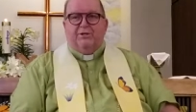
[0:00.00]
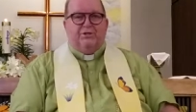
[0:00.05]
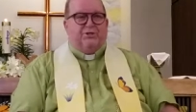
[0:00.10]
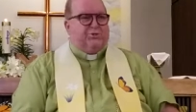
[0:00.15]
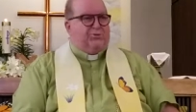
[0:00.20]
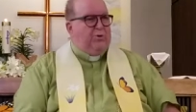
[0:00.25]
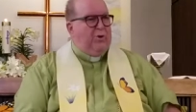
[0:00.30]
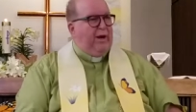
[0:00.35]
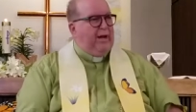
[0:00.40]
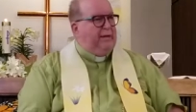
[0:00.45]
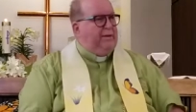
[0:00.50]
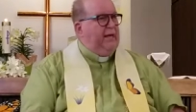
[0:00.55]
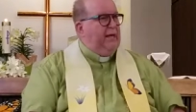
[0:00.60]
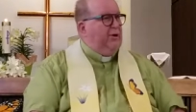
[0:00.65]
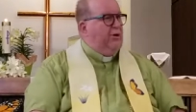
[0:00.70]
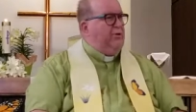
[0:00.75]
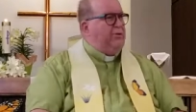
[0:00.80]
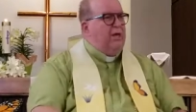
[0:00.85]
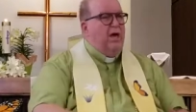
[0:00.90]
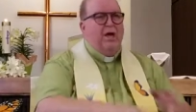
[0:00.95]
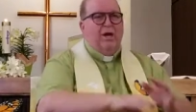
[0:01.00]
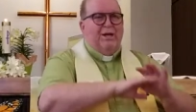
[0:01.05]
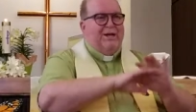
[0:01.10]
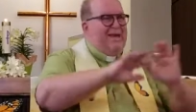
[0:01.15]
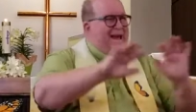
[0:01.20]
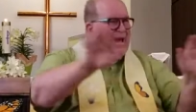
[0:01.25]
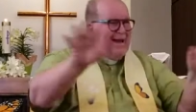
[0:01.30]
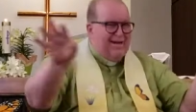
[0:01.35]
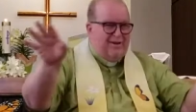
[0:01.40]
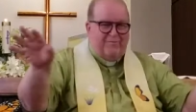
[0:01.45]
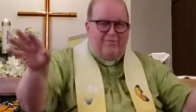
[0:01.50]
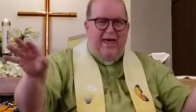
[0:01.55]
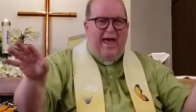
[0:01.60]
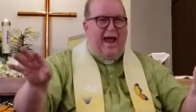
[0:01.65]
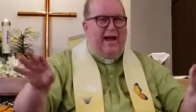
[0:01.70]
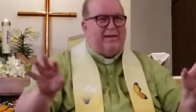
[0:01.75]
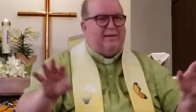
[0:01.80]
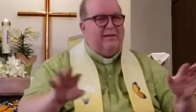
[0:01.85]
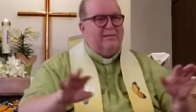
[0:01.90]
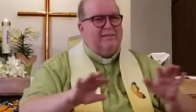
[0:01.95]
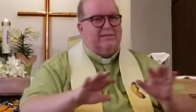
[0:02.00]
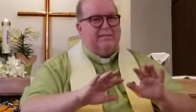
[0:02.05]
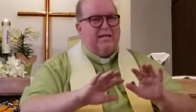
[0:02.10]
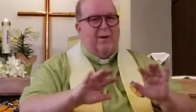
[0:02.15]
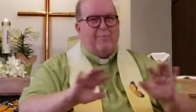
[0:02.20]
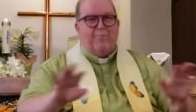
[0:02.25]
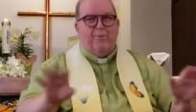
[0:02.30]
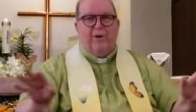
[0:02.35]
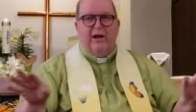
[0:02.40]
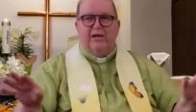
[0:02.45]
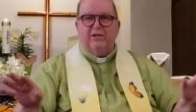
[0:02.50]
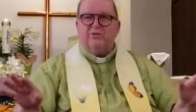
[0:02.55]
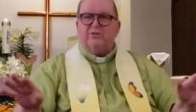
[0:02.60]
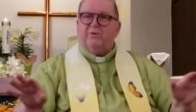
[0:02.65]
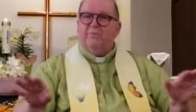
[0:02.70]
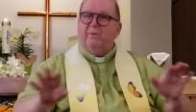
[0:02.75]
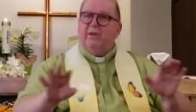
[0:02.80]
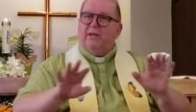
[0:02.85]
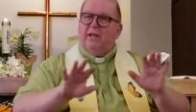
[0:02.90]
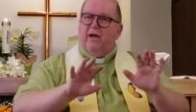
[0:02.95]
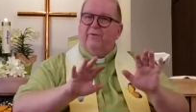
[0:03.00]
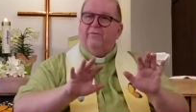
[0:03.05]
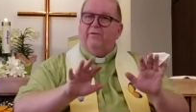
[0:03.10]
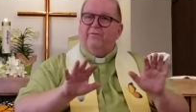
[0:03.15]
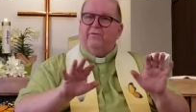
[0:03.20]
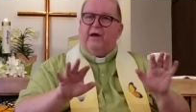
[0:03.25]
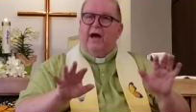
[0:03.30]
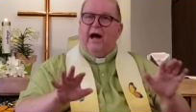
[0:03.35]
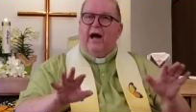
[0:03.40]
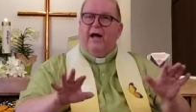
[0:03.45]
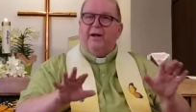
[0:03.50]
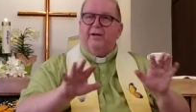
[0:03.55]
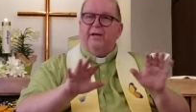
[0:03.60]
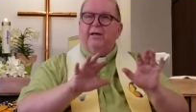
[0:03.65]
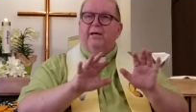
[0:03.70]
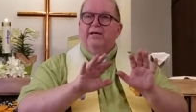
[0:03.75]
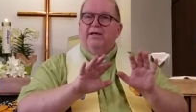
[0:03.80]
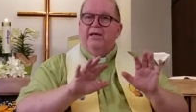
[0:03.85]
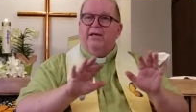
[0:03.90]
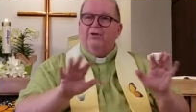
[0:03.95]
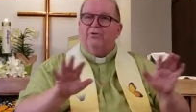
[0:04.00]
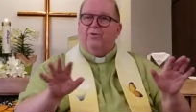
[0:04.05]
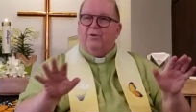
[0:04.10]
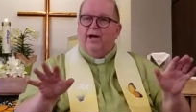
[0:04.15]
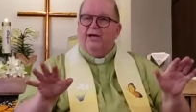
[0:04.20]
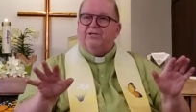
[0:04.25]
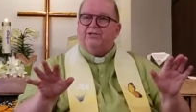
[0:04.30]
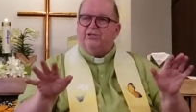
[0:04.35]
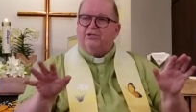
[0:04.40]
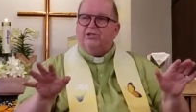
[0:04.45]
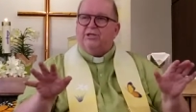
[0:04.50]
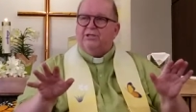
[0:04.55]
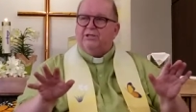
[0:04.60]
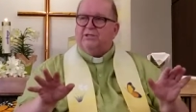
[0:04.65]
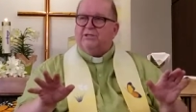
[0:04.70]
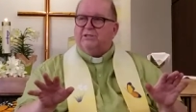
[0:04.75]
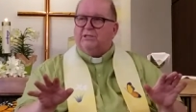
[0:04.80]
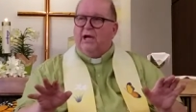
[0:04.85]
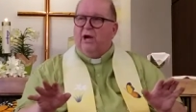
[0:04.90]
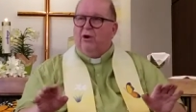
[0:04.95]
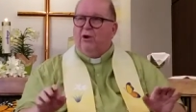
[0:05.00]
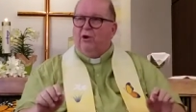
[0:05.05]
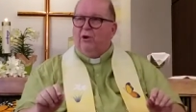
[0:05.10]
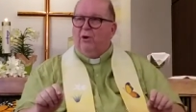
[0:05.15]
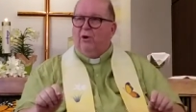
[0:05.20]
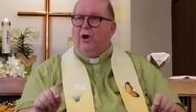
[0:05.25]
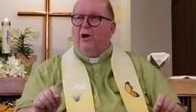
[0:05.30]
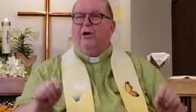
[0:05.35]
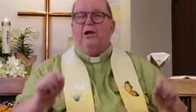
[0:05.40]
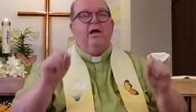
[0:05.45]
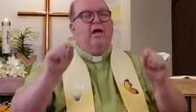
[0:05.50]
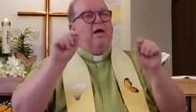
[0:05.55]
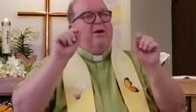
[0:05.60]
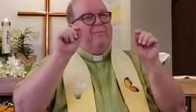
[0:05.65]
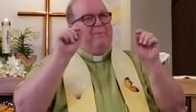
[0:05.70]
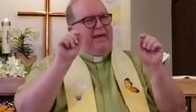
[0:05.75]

destroying the earth. None of that can separate us from the love of God in Christ Jesus our Lord